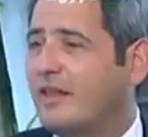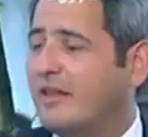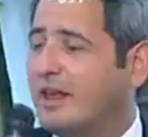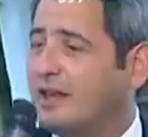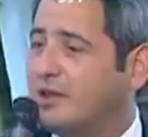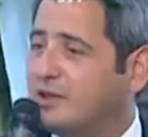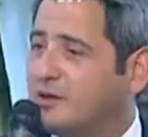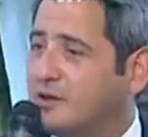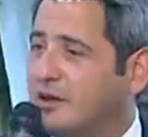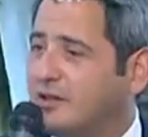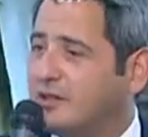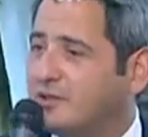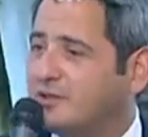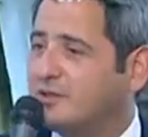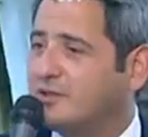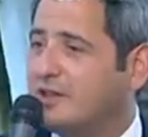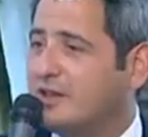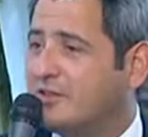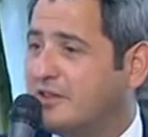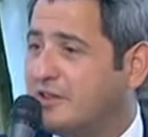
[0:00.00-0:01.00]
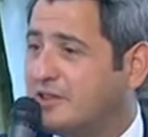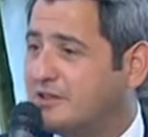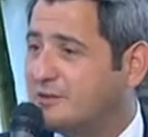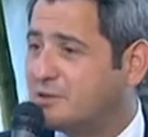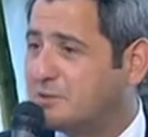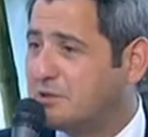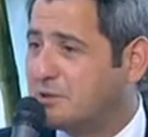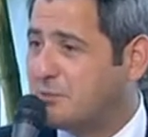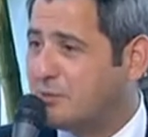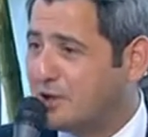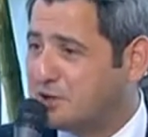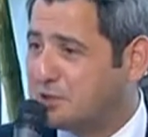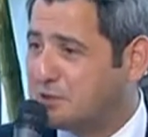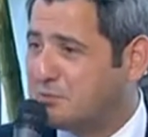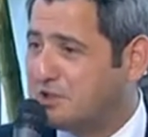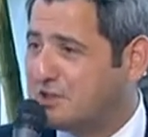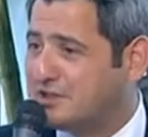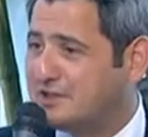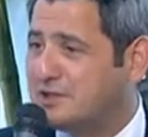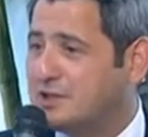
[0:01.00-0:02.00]
Thank you, Dr. Taghreed. It's been a pleasure
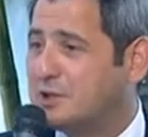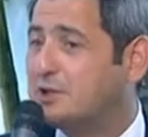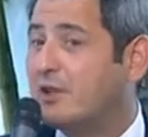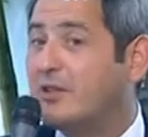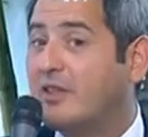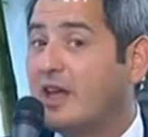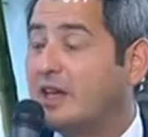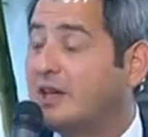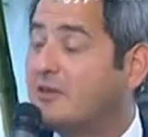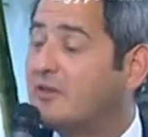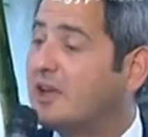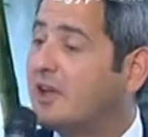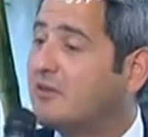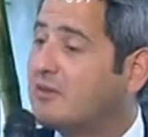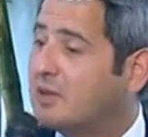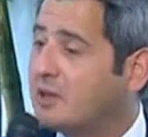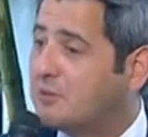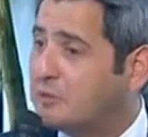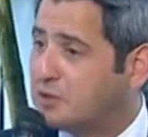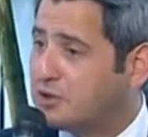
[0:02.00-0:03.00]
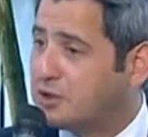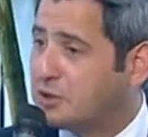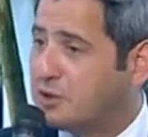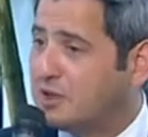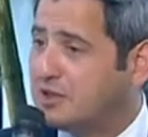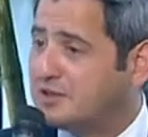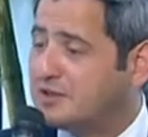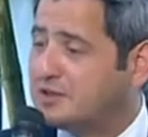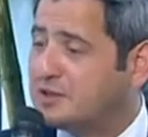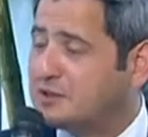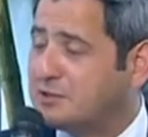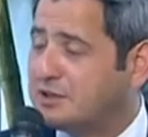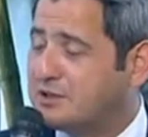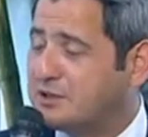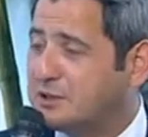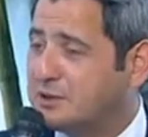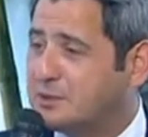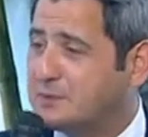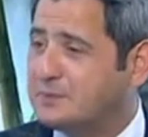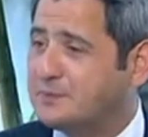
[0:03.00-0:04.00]
meeting you, and thank you for giving the opportunity to speak
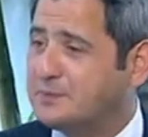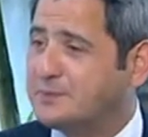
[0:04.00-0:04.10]
to you.